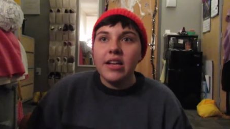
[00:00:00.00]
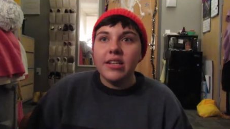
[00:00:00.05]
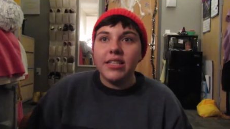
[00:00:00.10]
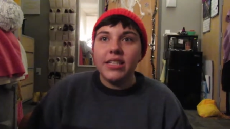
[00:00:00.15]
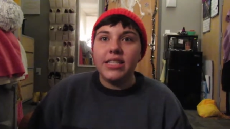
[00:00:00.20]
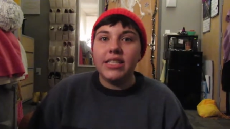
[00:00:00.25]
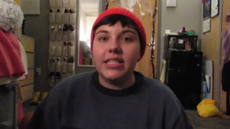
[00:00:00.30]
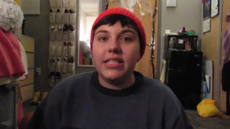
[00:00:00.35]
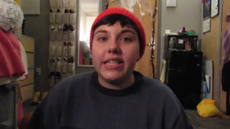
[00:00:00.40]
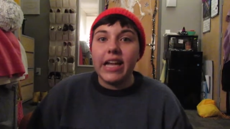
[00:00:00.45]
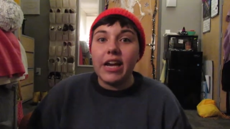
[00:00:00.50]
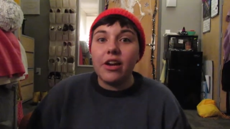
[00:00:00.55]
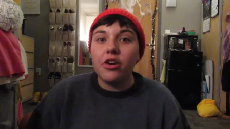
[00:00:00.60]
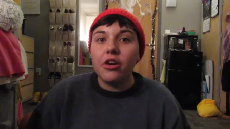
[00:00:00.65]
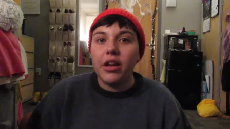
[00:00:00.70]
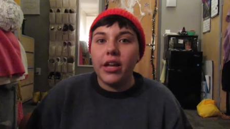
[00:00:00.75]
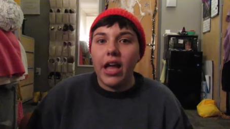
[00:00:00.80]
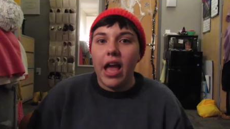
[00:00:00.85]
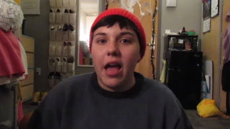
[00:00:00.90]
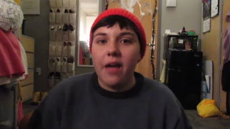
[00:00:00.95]

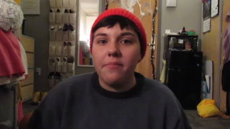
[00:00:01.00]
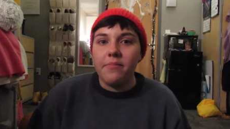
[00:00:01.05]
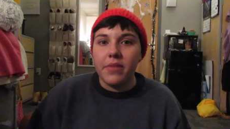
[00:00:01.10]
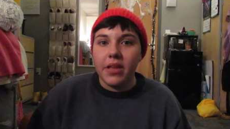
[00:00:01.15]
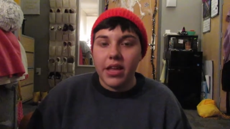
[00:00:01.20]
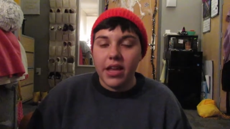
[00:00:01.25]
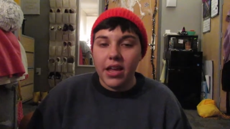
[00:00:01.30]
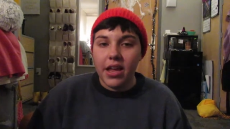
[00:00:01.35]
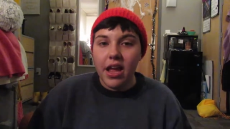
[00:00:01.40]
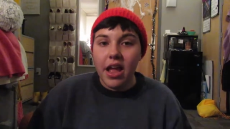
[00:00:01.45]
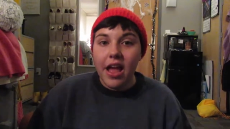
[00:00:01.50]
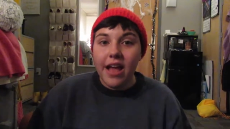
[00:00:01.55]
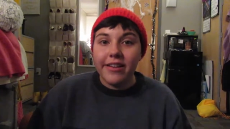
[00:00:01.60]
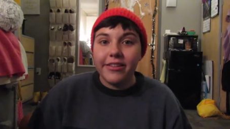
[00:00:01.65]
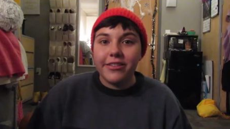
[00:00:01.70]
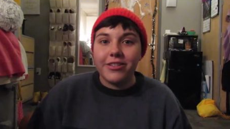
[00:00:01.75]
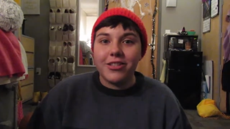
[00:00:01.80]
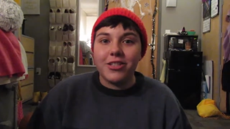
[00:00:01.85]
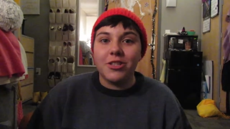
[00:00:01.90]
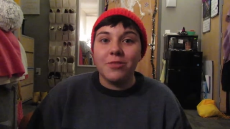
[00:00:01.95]
staring at me,
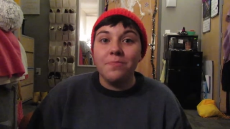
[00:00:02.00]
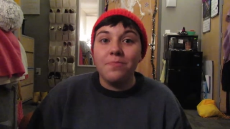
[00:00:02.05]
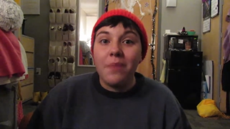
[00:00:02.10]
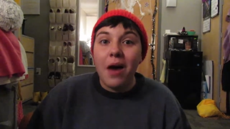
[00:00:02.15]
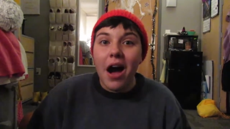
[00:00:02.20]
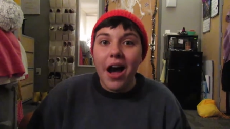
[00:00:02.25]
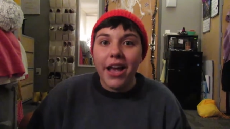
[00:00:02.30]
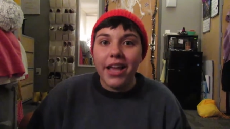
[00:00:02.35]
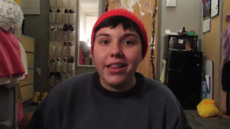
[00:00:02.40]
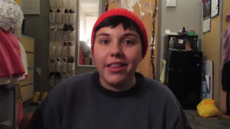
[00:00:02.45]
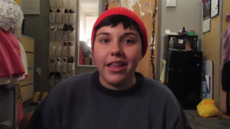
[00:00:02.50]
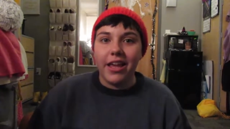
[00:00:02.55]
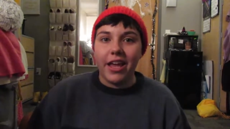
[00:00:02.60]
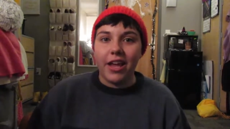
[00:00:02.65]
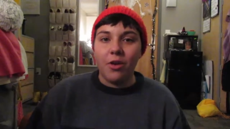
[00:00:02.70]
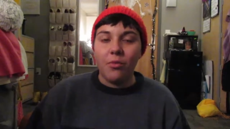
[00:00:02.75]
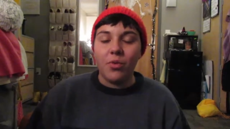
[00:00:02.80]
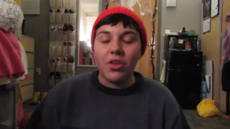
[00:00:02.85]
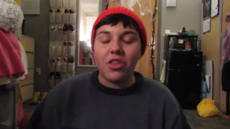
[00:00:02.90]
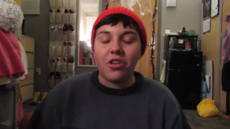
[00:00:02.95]

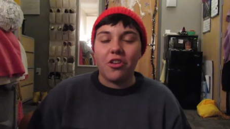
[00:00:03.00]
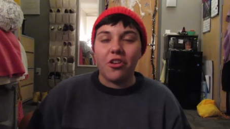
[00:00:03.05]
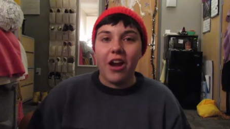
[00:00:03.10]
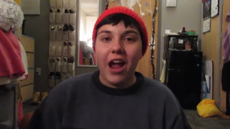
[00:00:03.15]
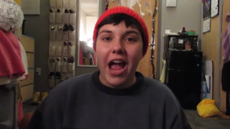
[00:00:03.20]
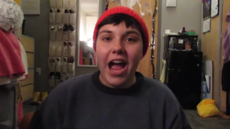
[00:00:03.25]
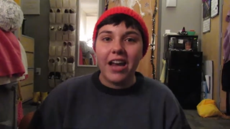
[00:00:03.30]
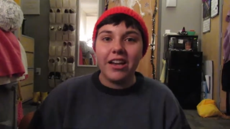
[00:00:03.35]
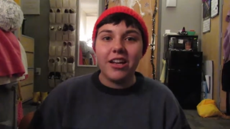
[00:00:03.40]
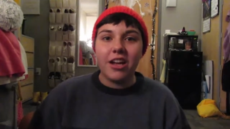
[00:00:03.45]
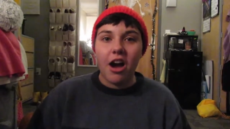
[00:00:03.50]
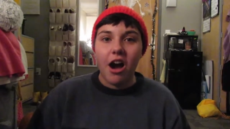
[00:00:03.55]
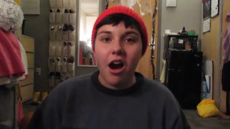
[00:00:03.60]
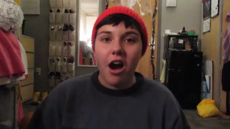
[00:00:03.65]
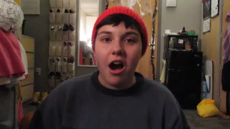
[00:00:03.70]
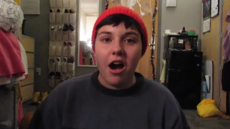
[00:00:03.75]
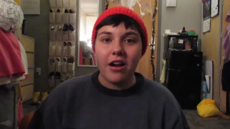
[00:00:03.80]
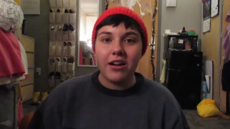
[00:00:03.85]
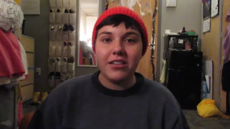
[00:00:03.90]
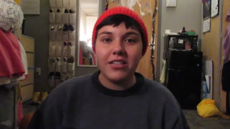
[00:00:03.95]
smiling with her head
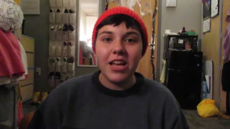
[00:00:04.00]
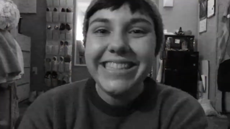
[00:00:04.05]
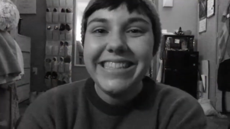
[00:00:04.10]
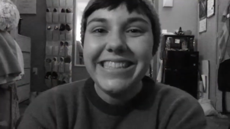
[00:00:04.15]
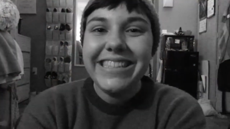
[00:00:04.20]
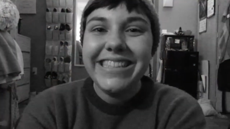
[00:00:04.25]
cocked.